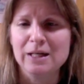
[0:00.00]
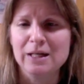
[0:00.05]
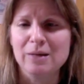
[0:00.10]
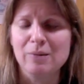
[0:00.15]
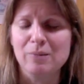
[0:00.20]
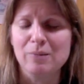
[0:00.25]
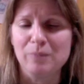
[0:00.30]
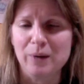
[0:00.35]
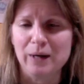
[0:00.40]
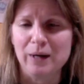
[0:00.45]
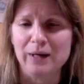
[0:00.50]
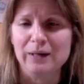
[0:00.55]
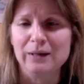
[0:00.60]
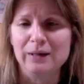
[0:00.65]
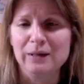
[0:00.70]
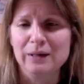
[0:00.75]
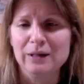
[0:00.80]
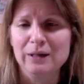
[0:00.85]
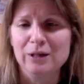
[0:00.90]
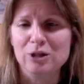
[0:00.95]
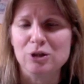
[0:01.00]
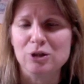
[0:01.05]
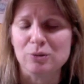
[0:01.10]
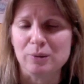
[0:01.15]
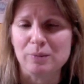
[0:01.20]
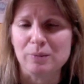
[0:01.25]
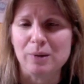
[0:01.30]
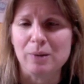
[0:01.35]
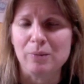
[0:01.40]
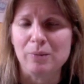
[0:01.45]
But to
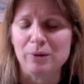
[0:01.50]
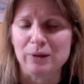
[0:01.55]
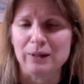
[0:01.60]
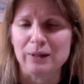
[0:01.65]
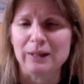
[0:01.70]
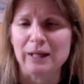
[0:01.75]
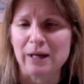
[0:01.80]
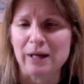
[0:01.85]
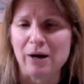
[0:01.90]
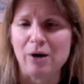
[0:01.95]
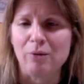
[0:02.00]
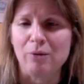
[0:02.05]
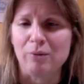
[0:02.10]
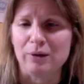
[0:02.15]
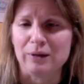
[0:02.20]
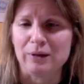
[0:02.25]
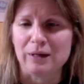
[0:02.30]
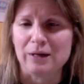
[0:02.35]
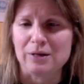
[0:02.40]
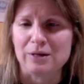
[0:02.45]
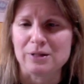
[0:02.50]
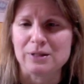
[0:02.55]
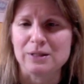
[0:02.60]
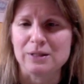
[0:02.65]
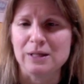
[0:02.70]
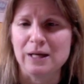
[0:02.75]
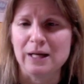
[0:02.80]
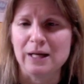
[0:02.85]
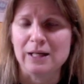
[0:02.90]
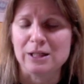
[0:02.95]
remember that they are with
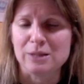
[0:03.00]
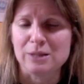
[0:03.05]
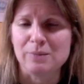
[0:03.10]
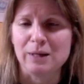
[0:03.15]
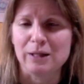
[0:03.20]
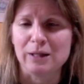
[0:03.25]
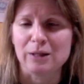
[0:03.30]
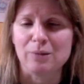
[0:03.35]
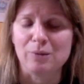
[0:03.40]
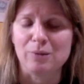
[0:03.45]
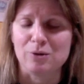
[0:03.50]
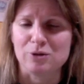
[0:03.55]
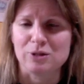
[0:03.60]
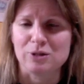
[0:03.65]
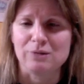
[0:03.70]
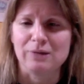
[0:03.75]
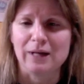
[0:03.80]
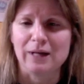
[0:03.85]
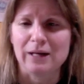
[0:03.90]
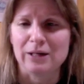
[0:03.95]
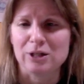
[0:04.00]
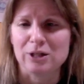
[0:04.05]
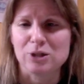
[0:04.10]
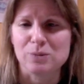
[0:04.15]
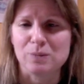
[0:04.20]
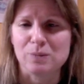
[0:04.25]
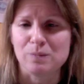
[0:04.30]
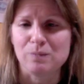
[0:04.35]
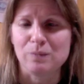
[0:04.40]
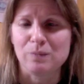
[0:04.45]
us and to make the most of
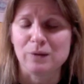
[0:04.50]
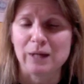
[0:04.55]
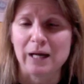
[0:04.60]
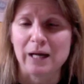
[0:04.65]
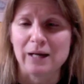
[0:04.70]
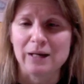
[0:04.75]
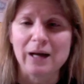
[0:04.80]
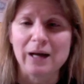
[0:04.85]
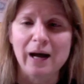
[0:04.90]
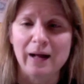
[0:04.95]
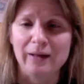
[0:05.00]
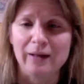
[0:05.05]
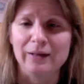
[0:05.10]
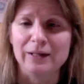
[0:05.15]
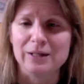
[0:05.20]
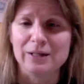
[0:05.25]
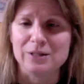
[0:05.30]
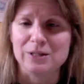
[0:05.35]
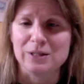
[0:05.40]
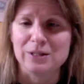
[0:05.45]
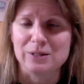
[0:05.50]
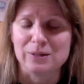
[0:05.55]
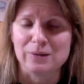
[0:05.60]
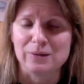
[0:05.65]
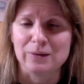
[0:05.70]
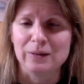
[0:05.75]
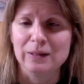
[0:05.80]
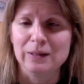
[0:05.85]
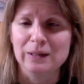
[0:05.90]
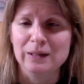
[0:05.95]
that holiday
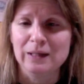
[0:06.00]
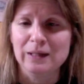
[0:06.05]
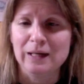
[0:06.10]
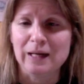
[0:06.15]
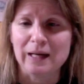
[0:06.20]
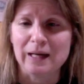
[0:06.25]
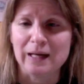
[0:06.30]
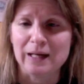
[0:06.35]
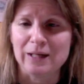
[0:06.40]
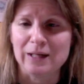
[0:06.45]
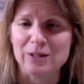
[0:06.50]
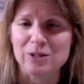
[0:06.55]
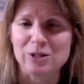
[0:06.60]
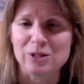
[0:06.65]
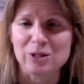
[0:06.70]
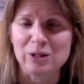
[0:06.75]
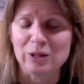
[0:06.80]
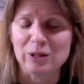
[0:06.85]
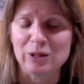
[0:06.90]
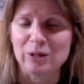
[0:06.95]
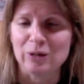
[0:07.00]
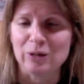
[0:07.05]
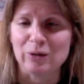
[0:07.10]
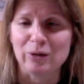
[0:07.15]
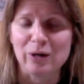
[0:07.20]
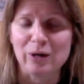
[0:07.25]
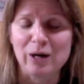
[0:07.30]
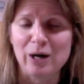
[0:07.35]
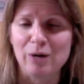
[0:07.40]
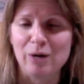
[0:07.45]
season. And there
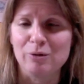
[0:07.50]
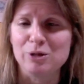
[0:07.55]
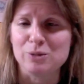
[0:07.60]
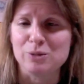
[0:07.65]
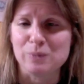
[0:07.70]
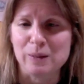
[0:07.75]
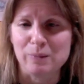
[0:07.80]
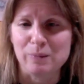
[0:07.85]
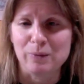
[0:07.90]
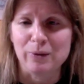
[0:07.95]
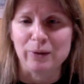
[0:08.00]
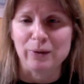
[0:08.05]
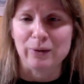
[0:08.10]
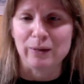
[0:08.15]
are always people in our